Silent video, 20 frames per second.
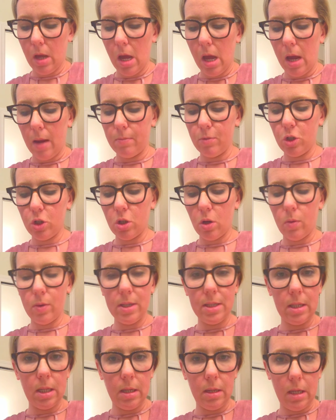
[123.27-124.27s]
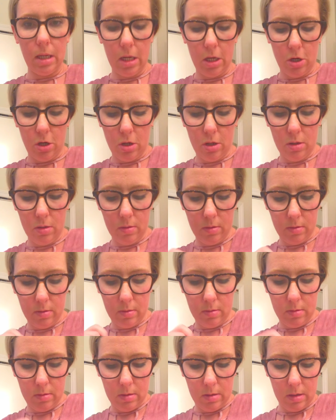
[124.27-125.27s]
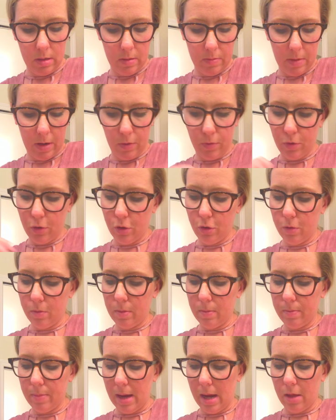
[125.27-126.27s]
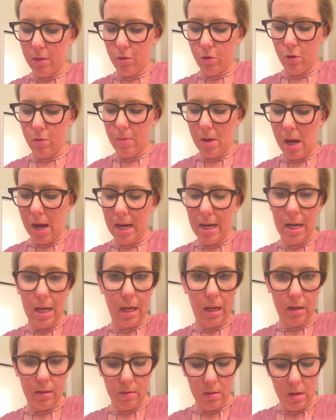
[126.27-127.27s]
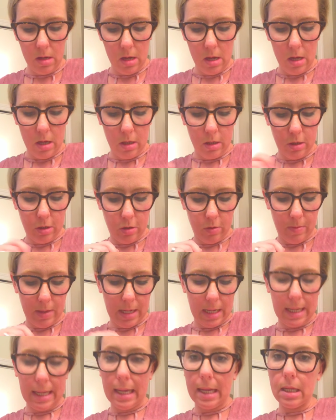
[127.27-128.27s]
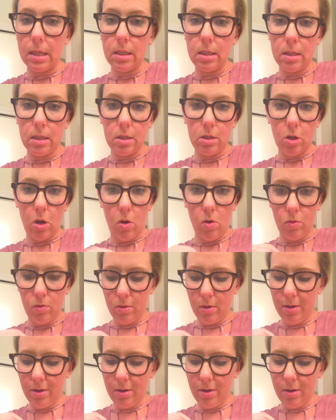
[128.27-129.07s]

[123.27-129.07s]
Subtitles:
I'm just always in here in my room and bathroom hiding so my kids don't